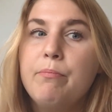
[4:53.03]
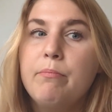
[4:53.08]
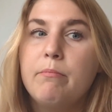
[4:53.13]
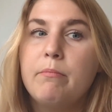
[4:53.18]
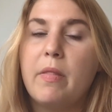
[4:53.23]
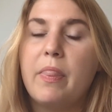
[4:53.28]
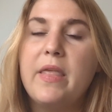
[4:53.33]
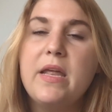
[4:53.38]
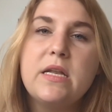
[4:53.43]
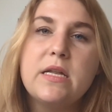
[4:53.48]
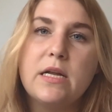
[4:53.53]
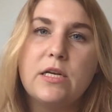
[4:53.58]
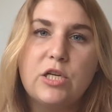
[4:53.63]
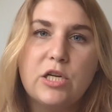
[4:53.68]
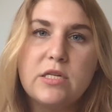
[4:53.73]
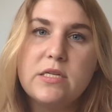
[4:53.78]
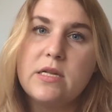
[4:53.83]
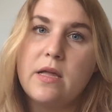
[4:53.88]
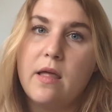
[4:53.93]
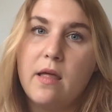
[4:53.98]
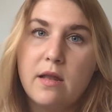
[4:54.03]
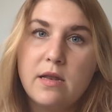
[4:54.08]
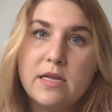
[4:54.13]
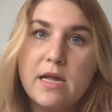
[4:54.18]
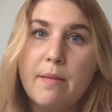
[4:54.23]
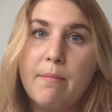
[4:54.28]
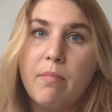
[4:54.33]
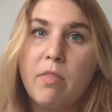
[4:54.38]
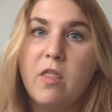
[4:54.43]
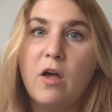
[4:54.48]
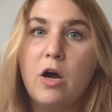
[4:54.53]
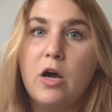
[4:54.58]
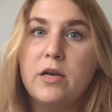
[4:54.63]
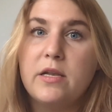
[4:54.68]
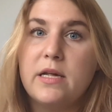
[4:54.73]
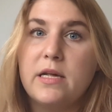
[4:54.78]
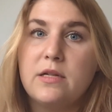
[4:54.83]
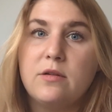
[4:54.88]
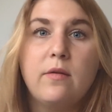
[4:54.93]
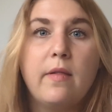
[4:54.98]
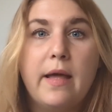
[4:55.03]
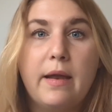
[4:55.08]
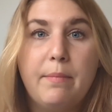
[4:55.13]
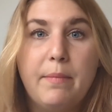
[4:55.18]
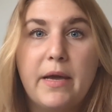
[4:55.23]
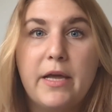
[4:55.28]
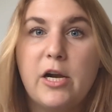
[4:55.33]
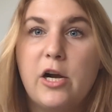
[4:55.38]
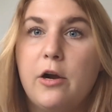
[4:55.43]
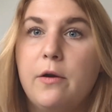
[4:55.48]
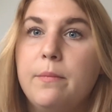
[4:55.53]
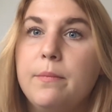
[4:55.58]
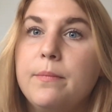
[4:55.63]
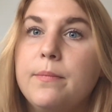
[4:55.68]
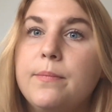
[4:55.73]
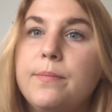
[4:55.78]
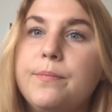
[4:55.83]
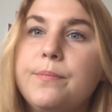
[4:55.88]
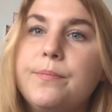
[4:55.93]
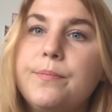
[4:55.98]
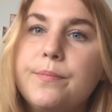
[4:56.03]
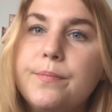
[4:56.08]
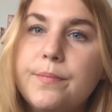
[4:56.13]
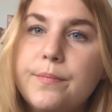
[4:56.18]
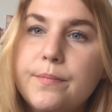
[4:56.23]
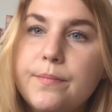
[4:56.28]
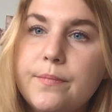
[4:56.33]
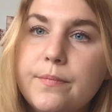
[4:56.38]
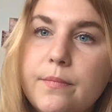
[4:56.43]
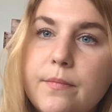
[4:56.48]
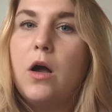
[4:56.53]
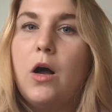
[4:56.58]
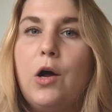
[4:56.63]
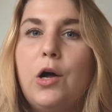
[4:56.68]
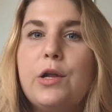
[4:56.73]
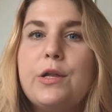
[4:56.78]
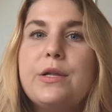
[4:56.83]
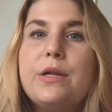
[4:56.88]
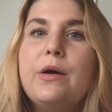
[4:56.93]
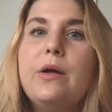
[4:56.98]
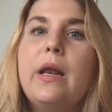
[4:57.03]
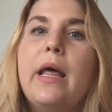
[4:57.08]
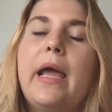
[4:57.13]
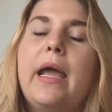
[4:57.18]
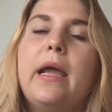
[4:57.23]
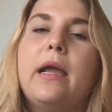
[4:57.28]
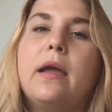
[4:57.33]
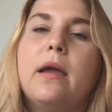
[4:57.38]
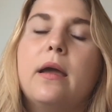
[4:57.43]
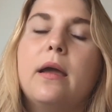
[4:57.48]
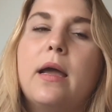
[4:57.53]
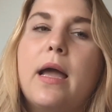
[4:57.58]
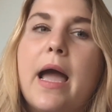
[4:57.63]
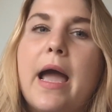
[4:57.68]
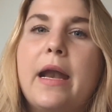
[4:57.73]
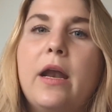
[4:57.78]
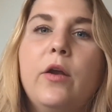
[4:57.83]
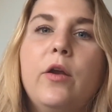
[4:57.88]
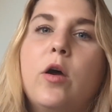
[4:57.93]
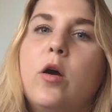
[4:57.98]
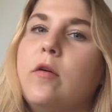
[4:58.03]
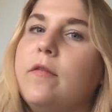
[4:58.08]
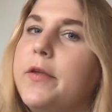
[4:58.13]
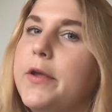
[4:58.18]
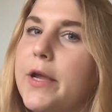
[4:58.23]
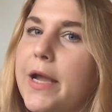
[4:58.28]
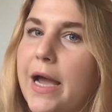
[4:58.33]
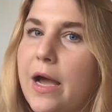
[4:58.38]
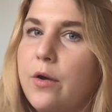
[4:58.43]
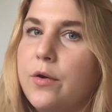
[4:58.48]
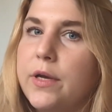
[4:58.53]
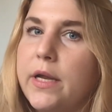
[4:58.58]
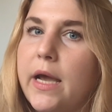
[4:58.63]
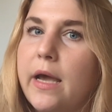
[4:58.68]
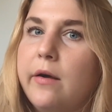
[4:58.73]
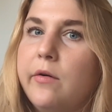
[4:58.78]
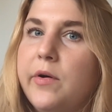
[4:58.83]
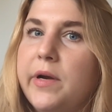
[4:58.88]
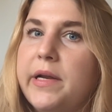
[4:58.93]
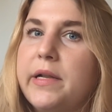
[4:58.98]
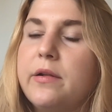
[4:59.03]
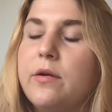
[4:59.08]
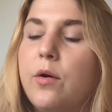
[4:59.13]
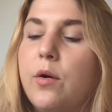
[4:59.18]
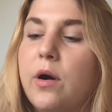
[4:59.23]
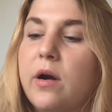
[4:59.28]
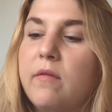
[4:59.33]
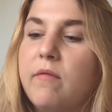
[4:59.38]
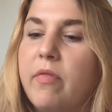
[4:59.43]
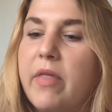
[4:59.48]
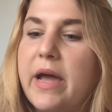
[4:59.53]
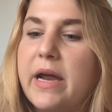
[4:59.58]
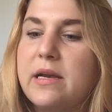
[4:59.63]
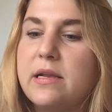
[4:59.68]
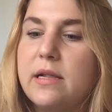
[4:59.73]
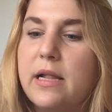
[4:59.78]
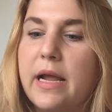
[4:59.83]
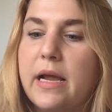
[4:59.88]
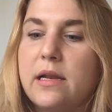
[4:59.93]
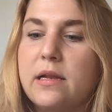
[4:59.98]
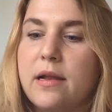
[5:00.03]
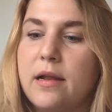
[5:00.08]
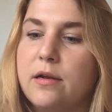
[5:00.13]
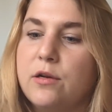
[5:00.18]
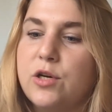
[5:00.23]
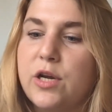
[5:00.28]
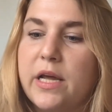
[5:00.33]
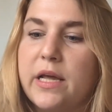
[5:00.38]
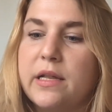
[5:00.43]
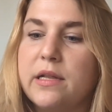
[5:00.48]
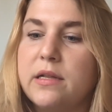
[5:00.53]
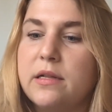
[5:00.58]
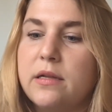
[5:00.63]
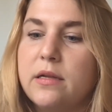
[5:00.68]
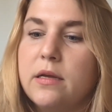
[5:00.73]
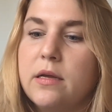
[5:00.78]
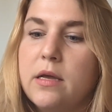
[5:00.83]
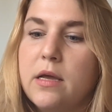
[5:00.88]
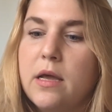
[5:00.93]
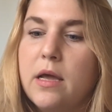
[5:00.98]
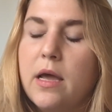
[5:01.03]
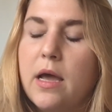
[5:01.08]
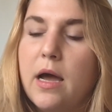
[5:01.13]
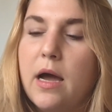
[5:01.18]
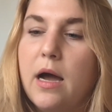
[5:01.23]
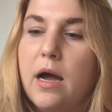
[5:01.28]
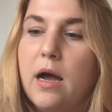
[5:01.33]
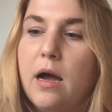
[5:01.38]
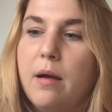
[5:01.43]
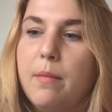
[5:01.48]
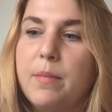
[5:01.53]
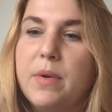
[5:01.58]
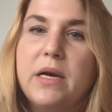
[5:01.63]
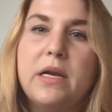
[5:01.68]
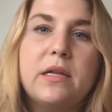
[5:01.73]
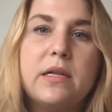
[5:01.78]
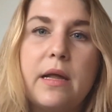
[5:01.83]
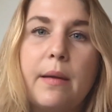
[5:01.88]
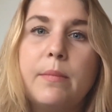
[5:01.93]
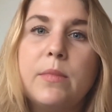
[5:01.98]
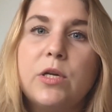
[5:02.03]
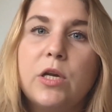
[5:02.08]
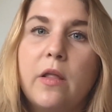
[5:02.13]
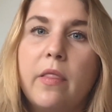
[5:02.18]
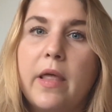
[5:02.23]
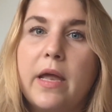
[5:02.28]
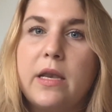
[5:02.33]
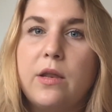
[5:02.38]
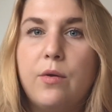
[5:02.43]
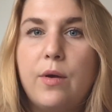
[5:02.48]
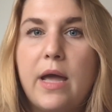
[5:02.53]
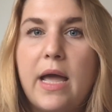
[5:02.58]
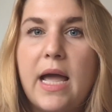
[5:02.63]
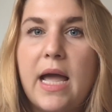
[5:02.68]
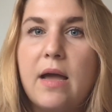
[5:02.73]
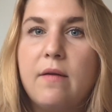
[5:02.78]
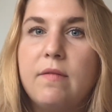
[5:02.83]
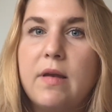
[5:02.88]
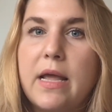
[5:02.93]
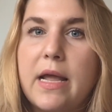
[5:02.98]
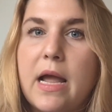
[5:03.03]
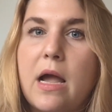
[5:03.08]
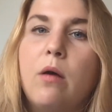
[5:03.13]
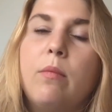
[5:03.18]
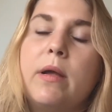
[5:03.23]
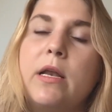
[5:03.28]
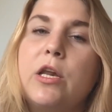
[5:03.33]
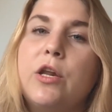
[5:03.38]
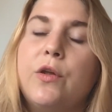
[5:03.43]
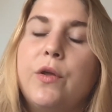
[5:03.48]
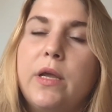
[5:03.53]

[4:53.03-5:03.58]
but these are just some thoughts as to that matter. Also, like, I don't know if you count calories or if that's like just an assumption that you have, like how much you